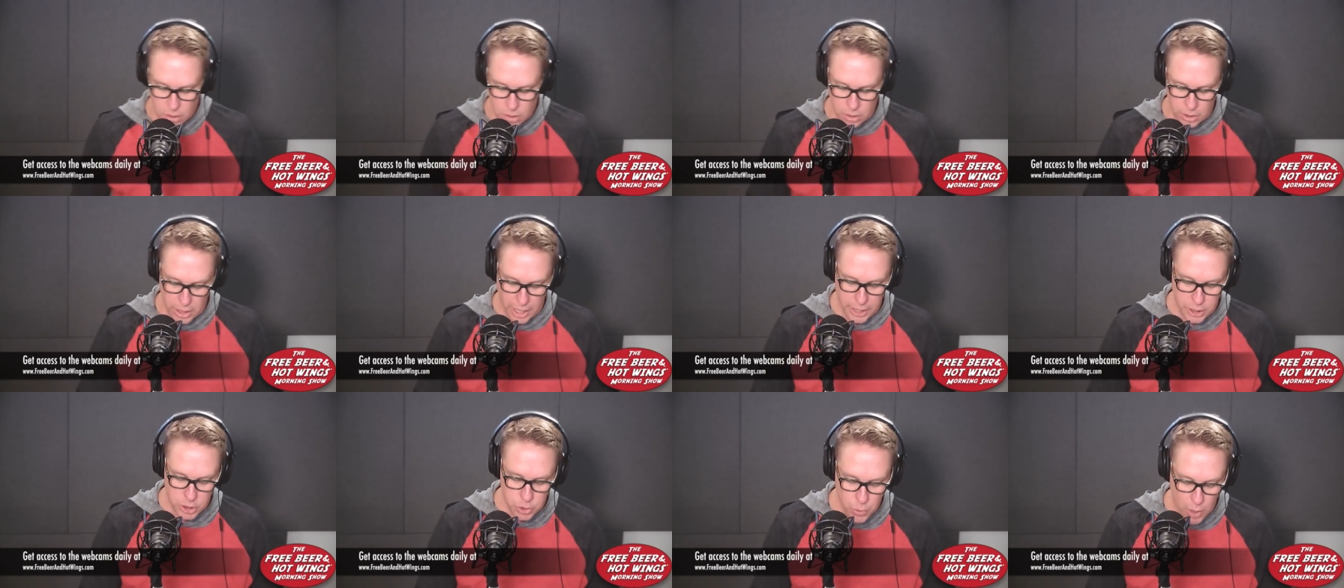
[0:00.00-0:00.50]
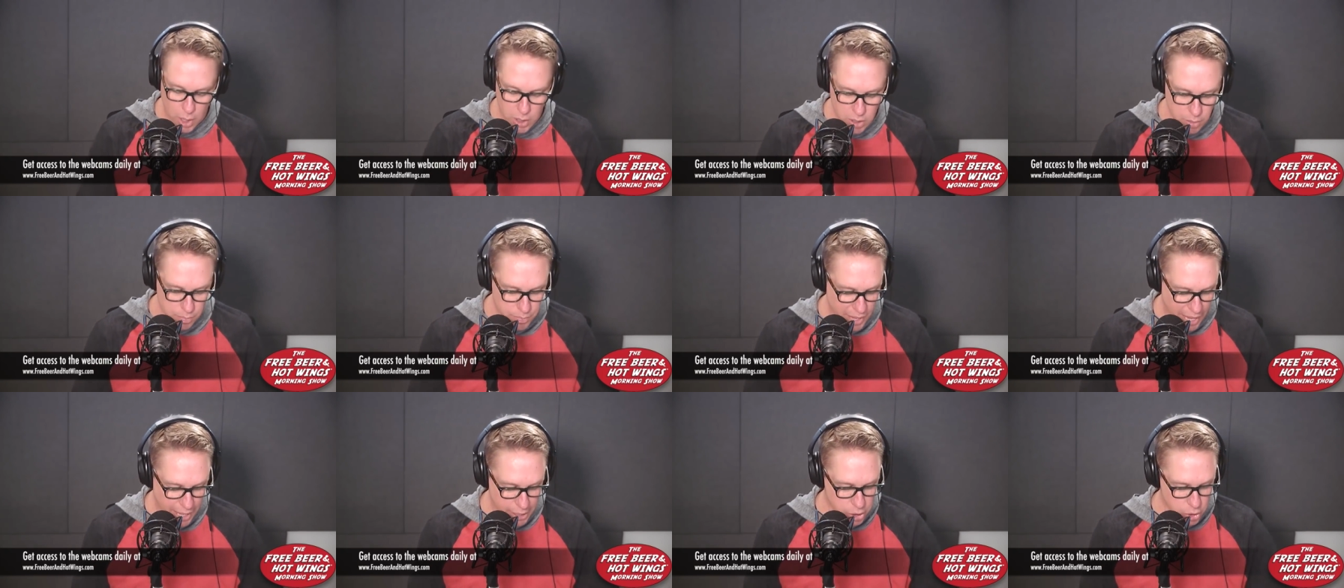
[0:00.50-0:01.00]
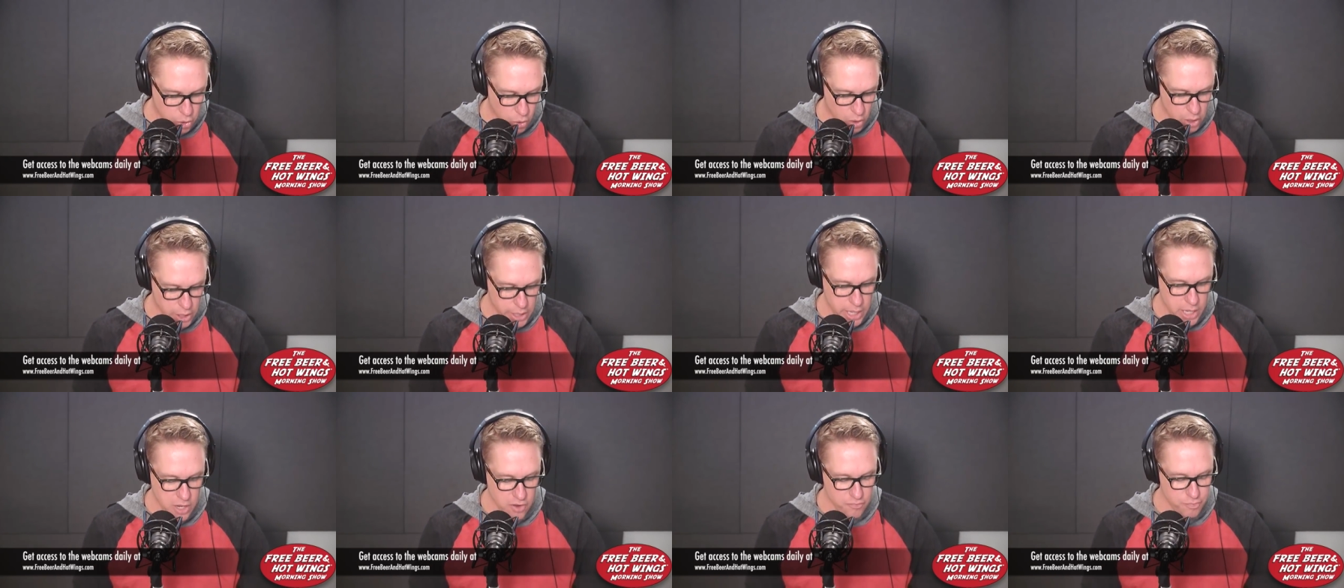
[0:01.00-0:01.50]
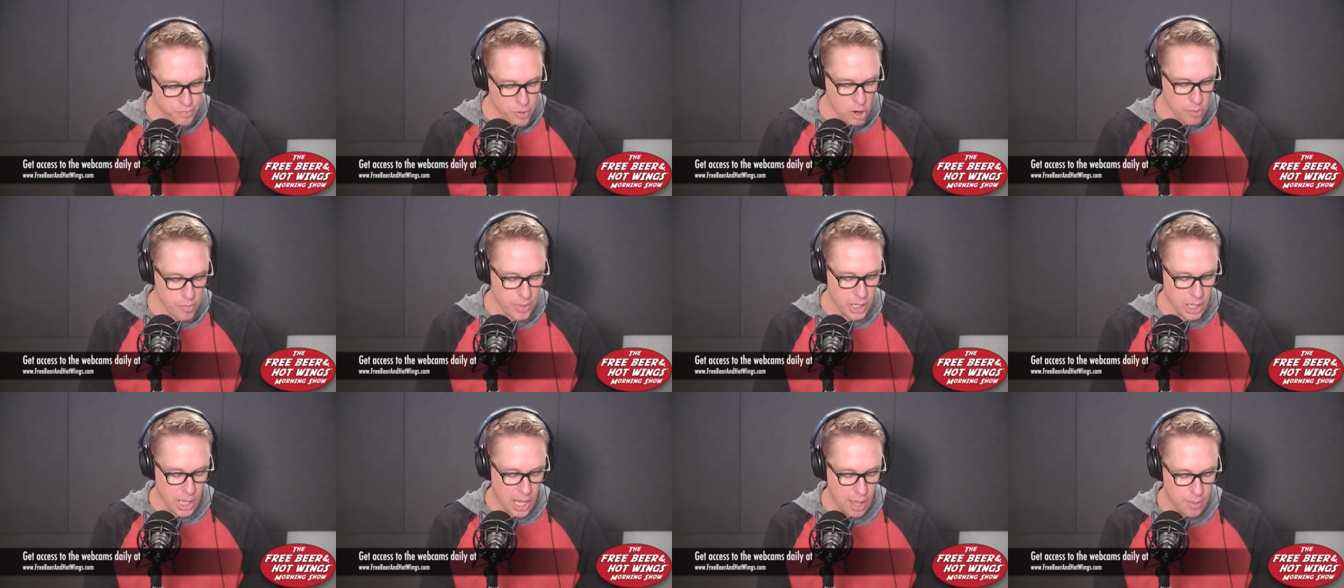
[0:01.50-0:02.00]
Let us welcome back Courtney of
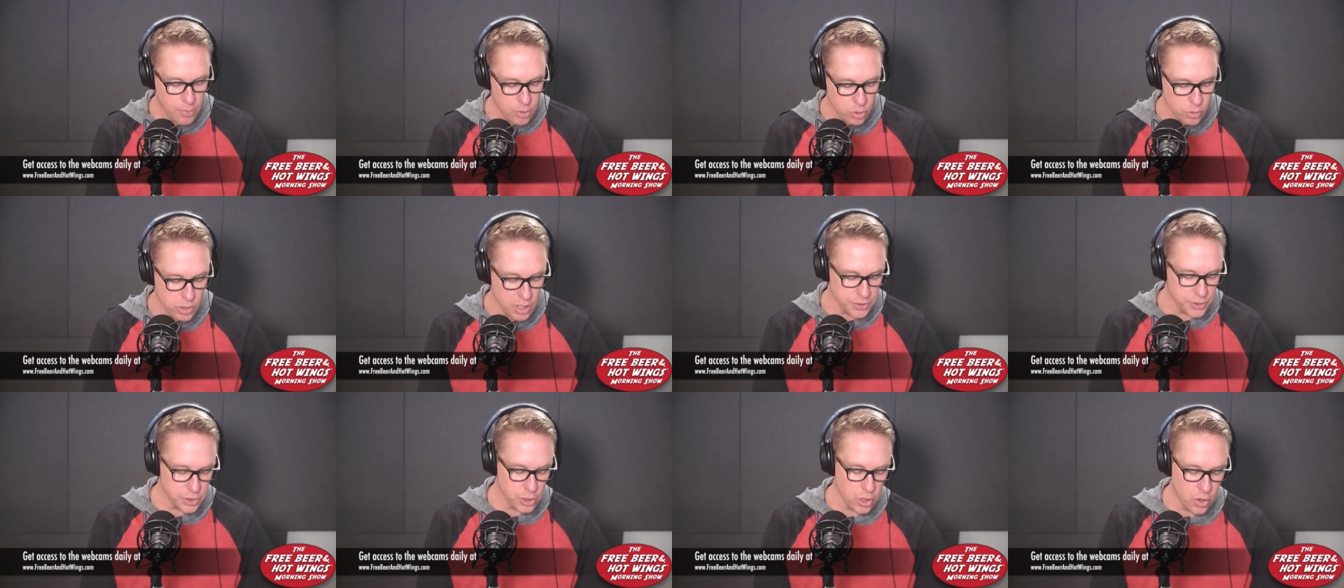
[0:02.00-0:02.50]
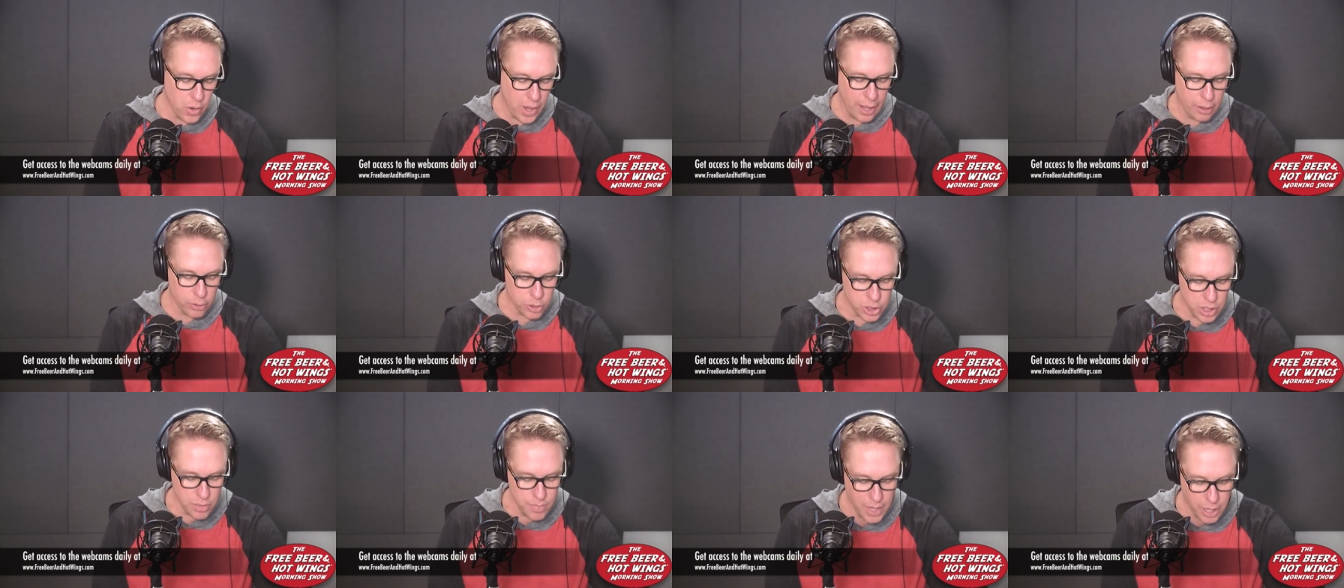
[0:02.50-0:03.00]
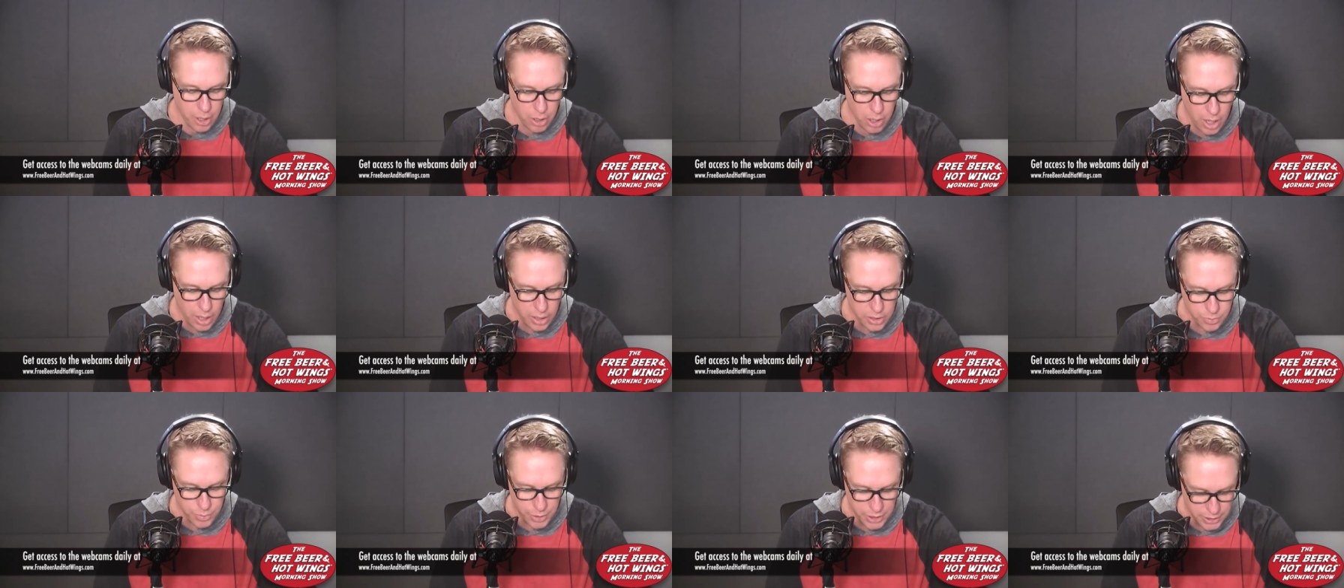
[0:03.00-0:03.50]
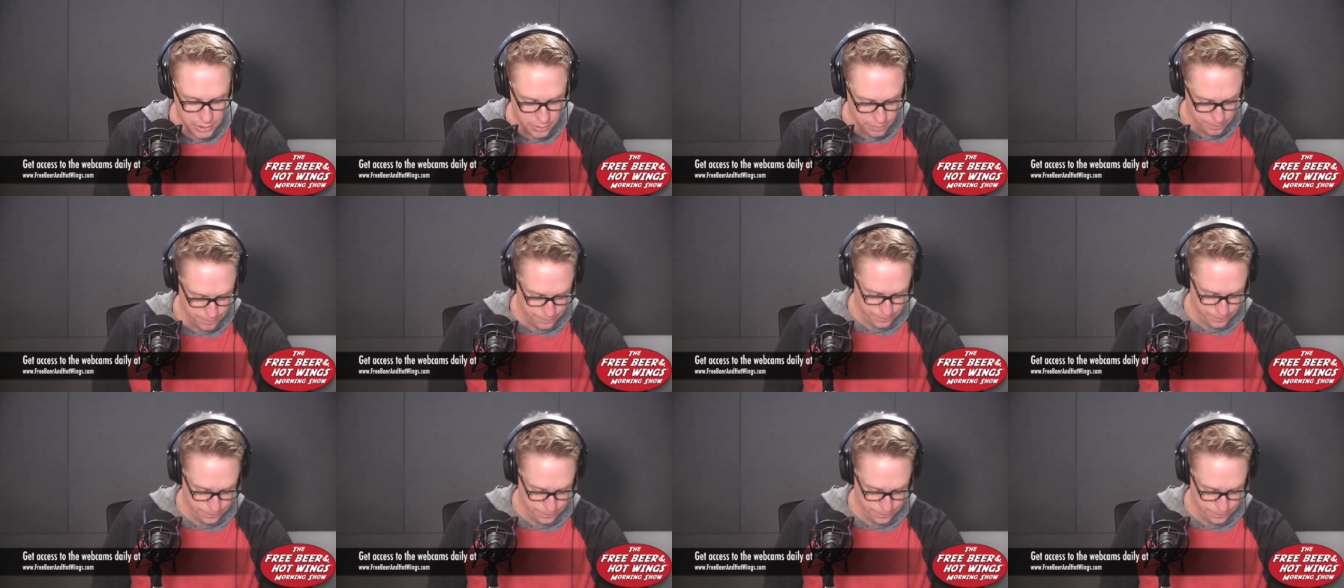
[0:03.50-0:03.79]
Birmingham, who doesn't know how she met her husband.